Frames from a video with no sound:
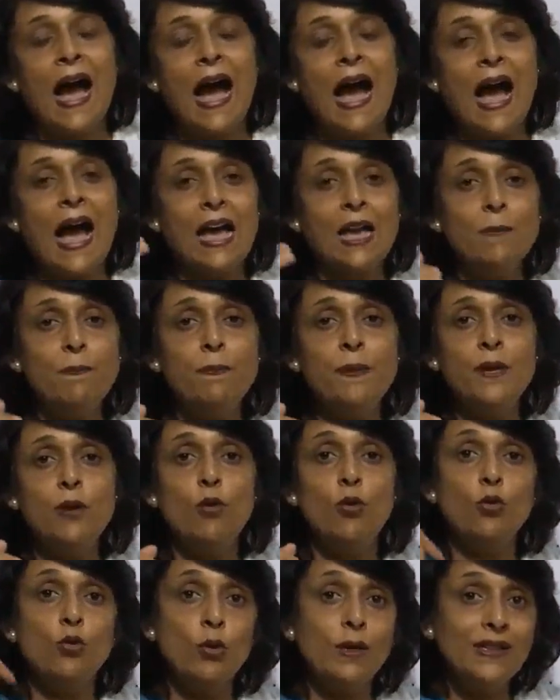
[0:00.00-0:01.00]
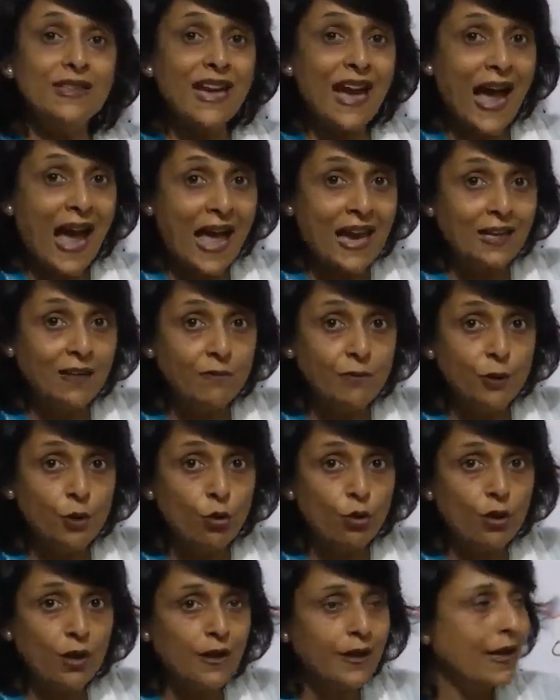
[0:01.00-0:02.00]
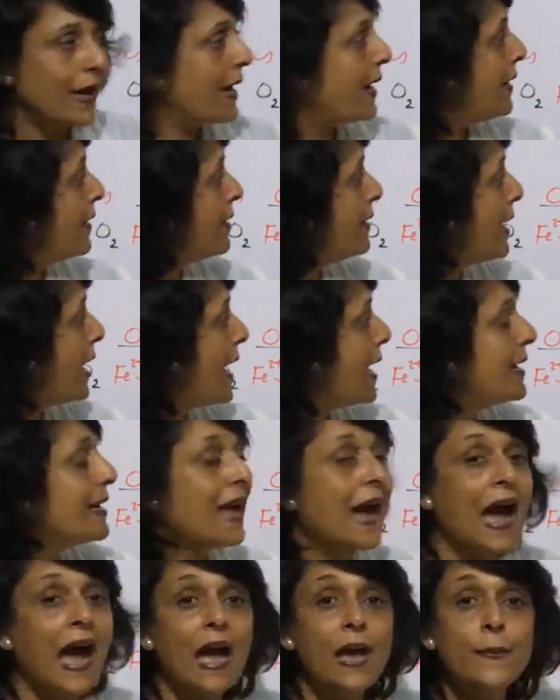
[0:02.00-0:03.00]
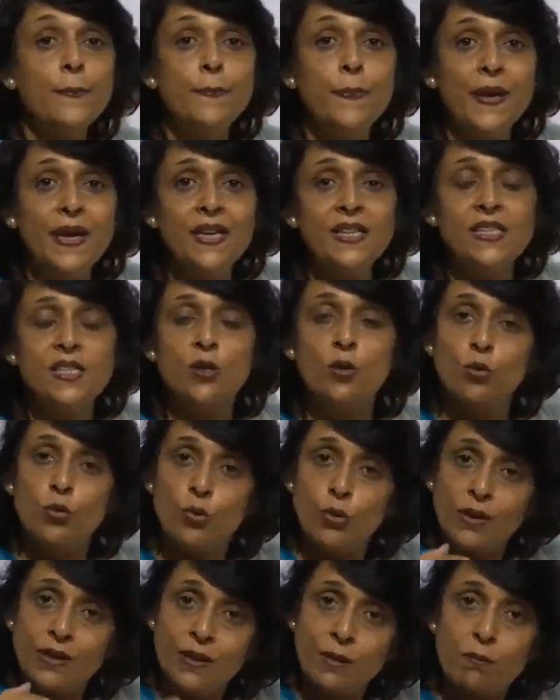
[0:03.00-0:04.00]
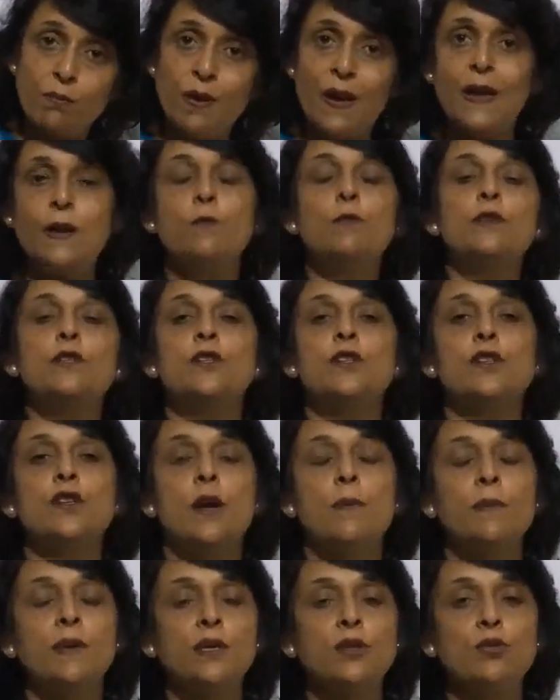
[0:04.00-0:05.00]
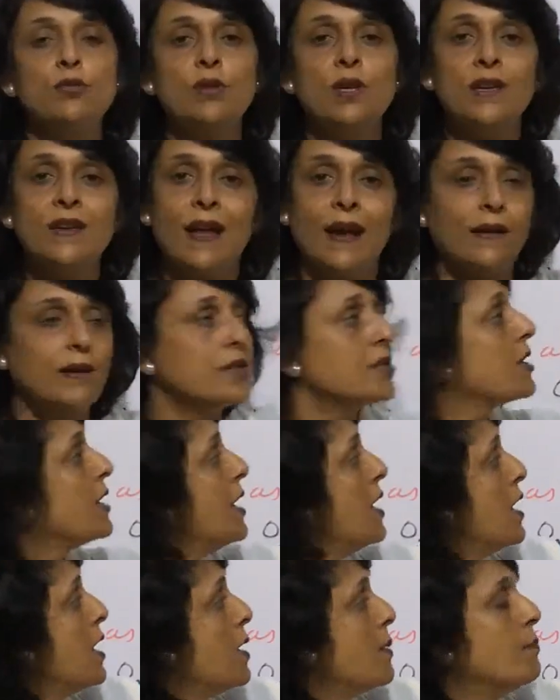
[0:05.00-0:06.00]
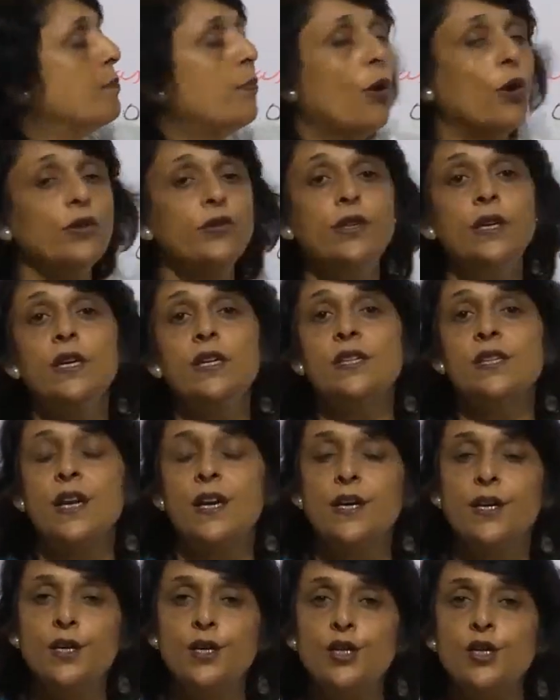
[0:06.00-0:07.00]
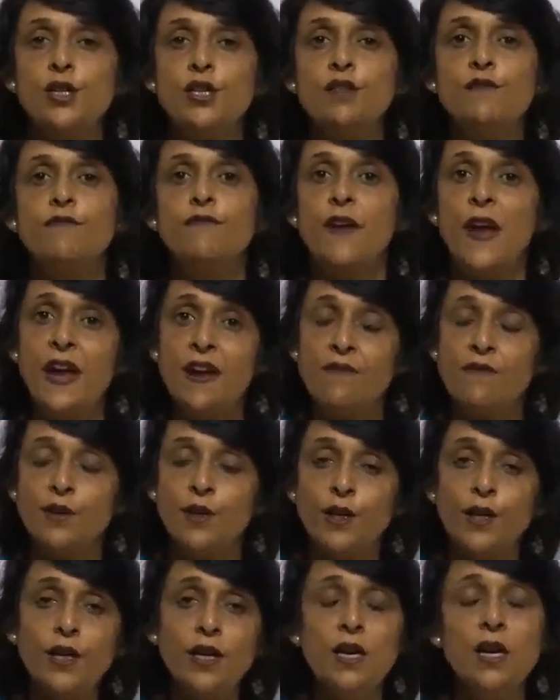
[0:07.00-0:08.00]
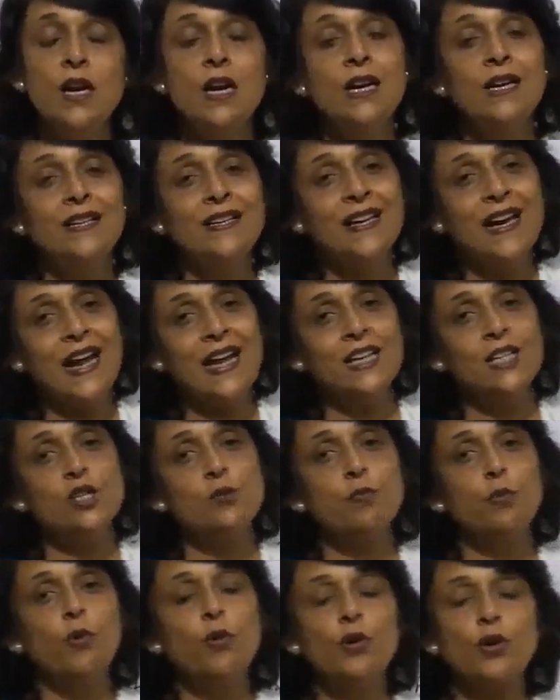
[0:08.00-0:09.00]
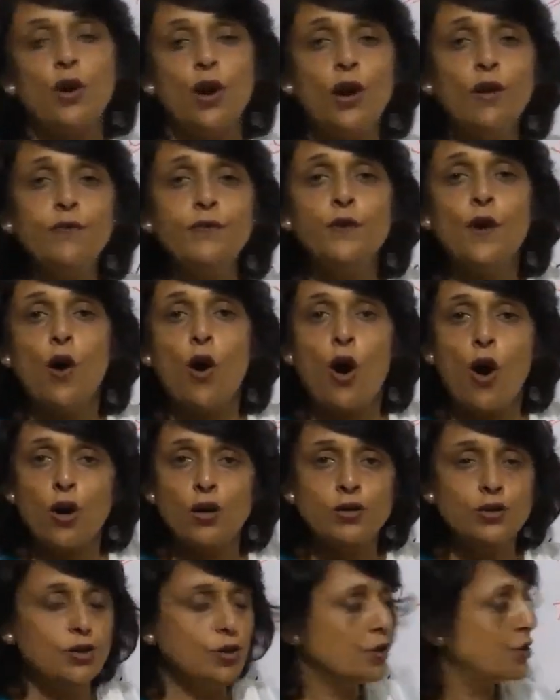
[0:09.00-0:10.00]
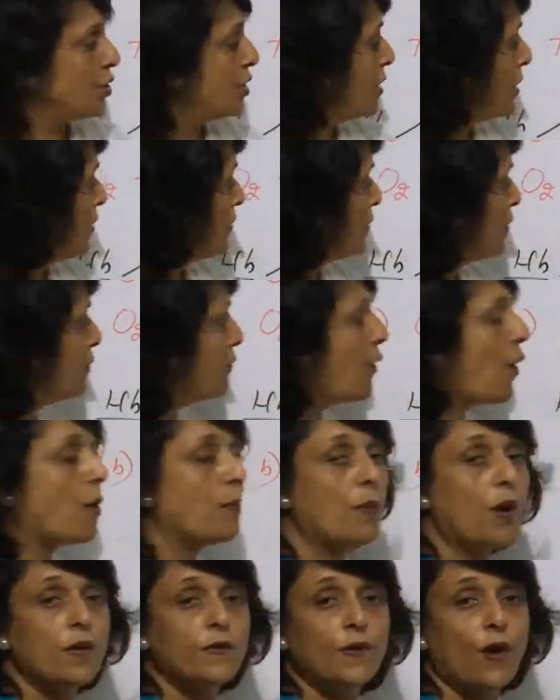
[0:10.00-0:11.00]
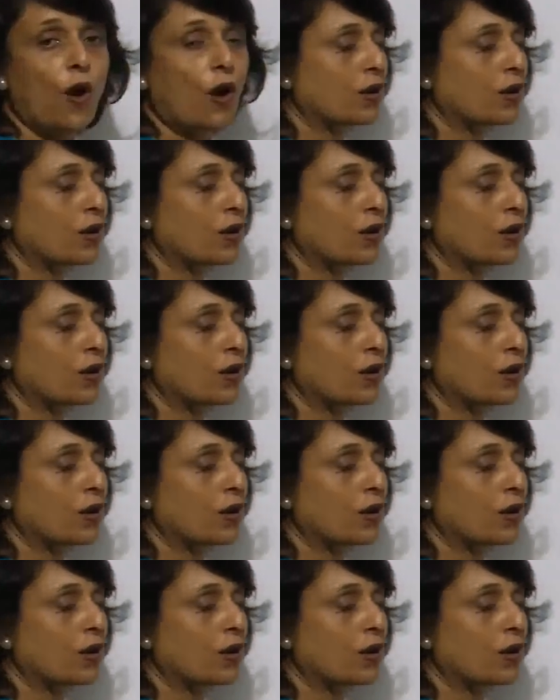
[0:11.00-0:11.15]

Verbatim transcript: high PO2 in the alveolar air and high pCO2 in the blood which is coming to the lungs. Both these conditions favor transport of oxygen in the form of